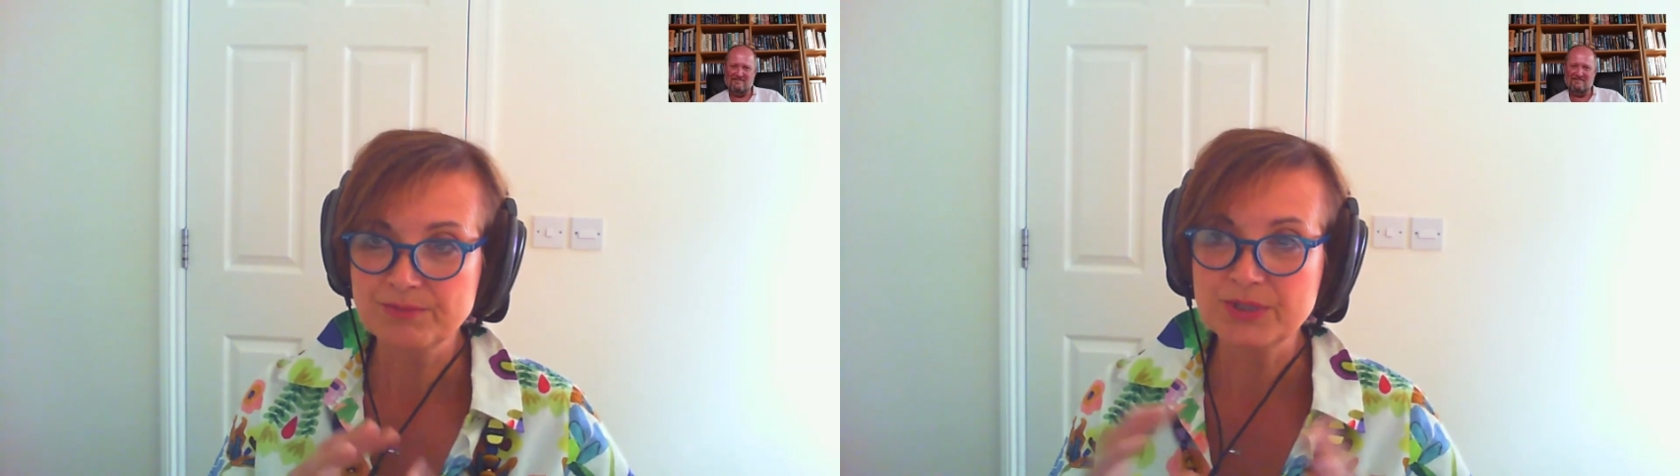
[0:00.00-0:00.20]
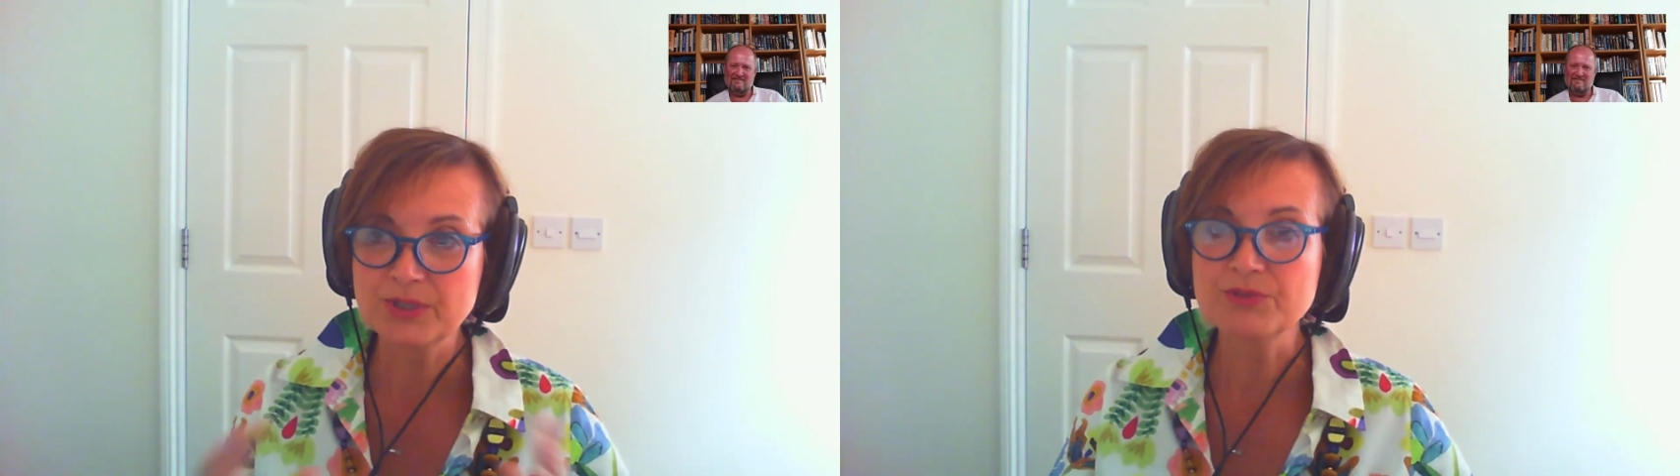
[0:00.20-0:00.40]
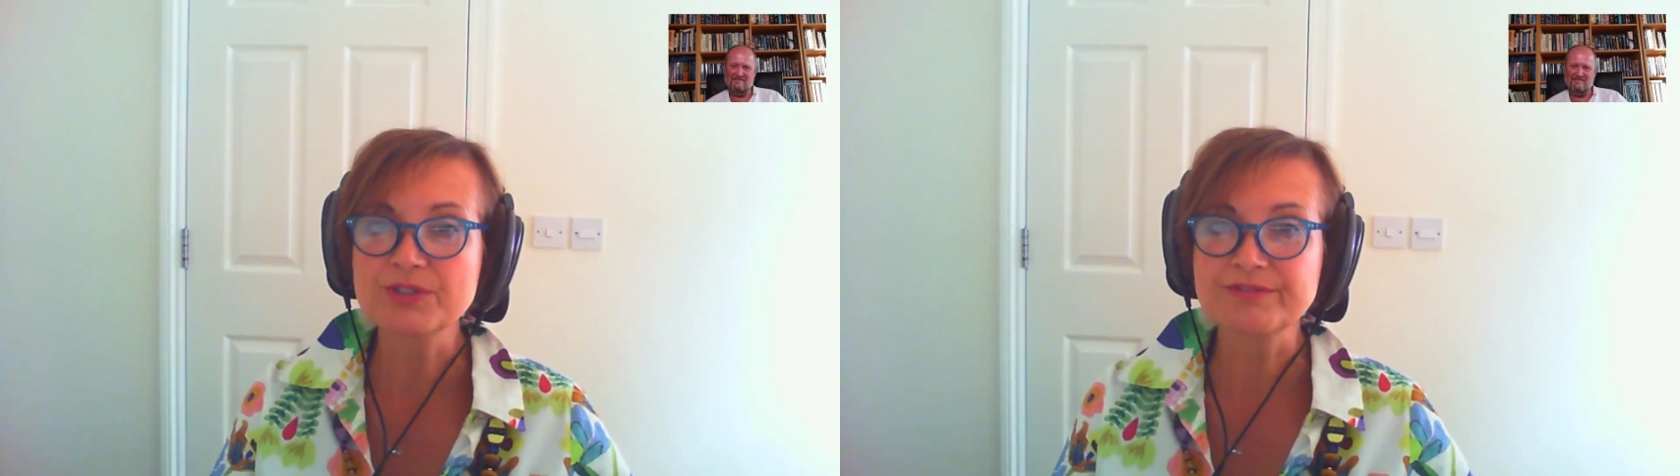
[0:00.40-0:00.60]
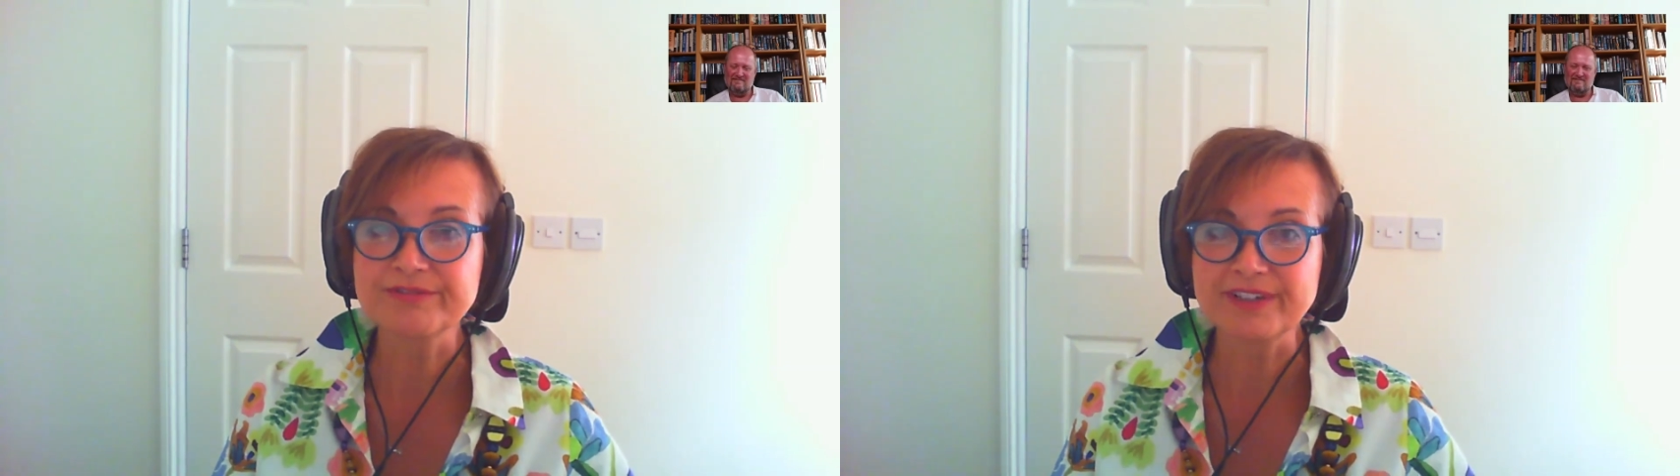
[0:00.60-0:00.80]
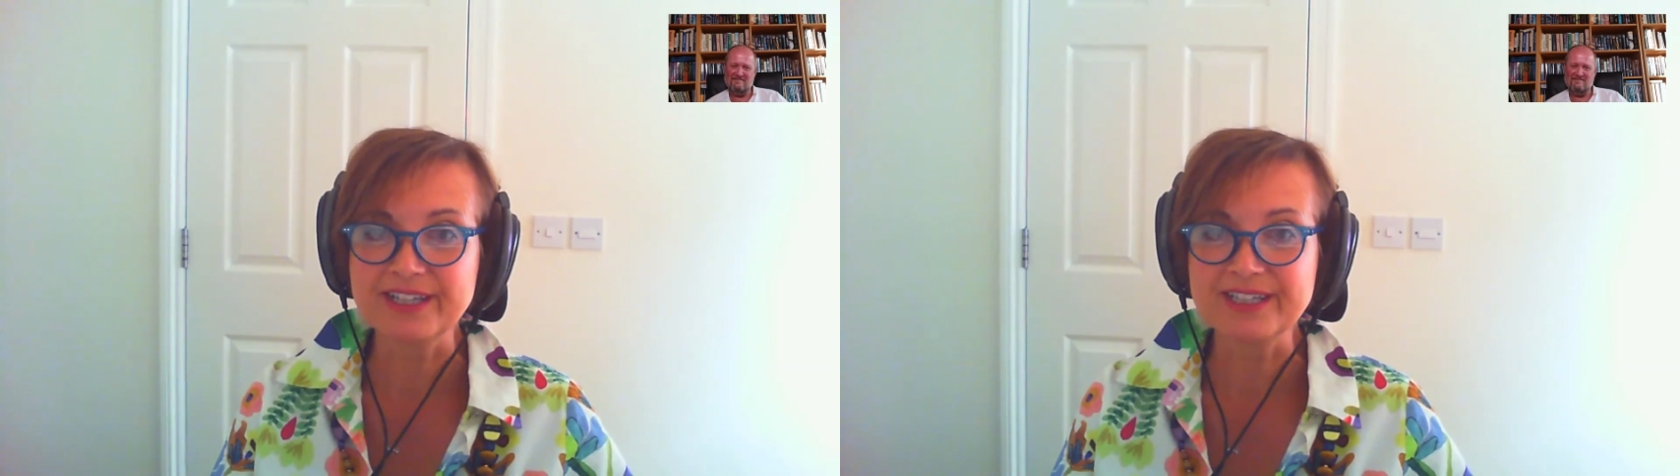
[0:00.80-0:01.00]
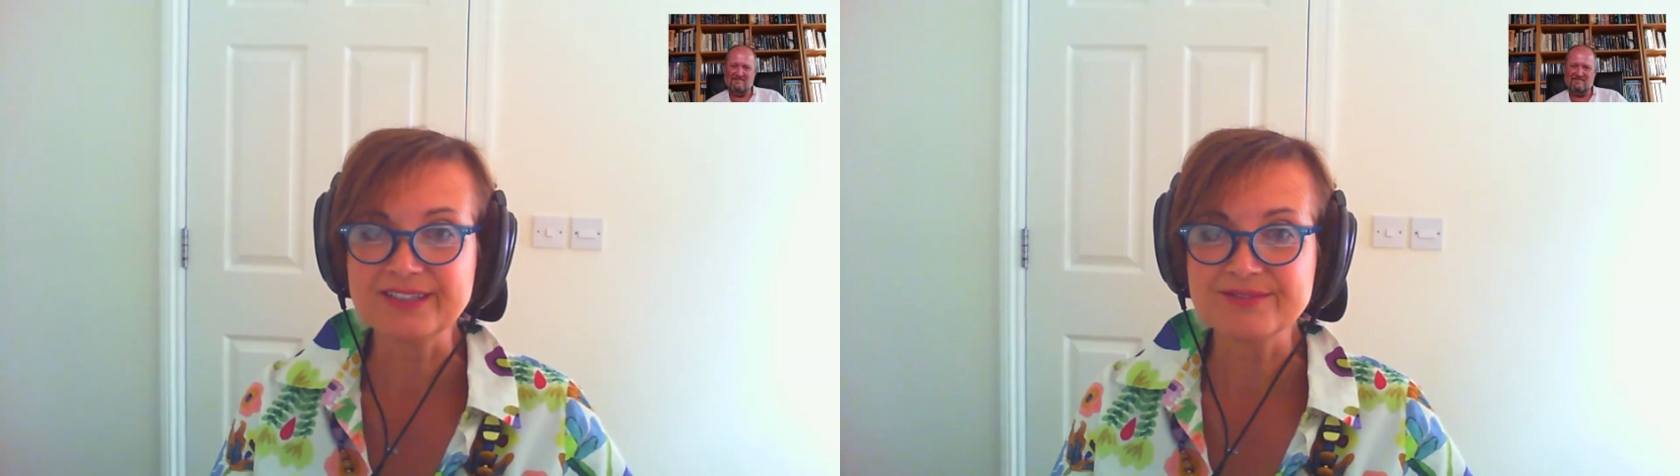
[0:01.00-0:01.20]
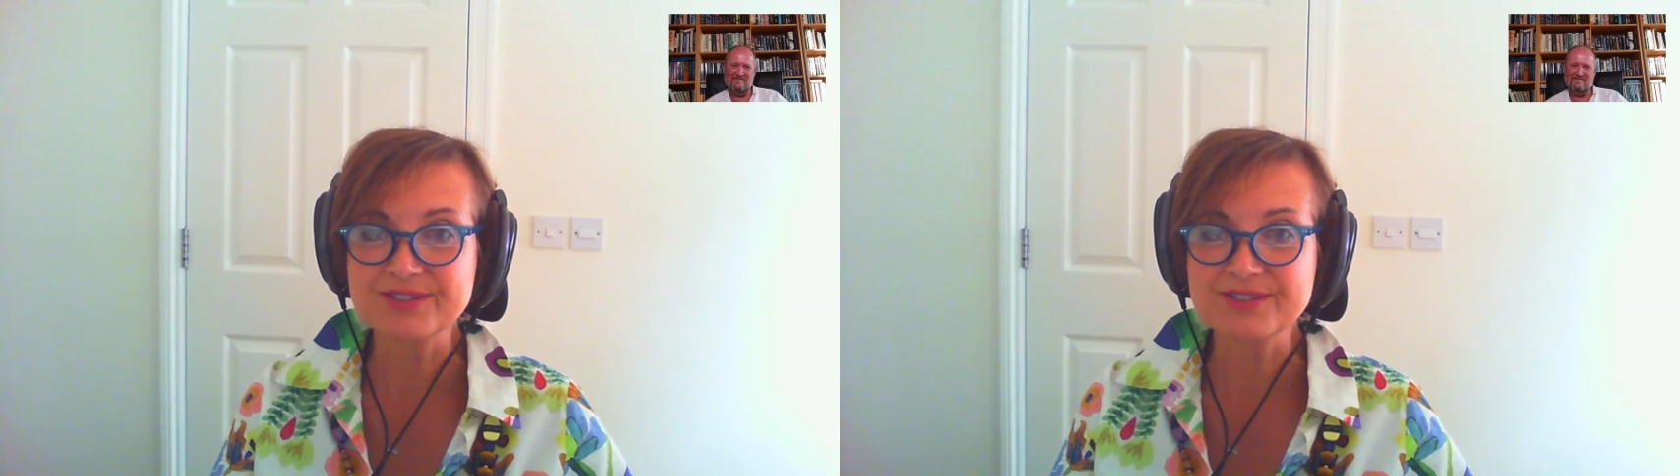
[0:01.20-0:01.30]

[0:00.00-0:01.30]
beautifully.